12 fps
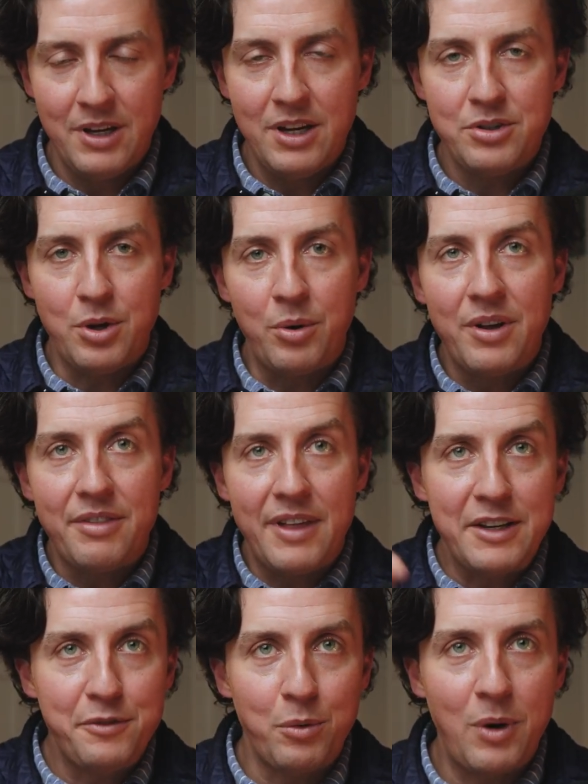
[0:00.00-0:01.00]
So
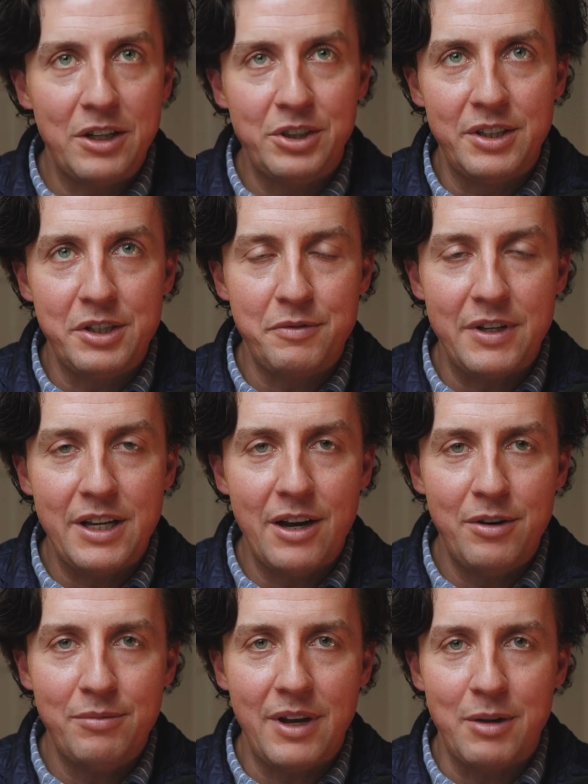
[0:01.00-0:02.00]
thanks for watching this
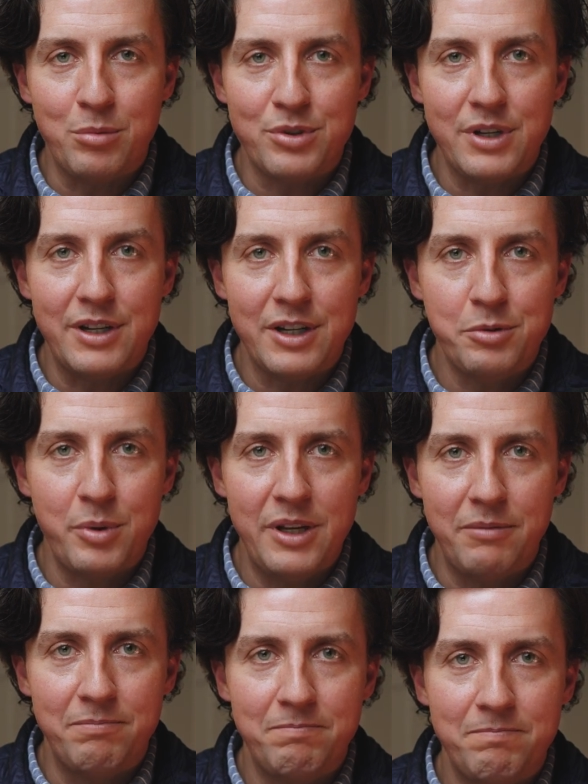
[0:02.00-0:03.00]
video, and we'll see you next week.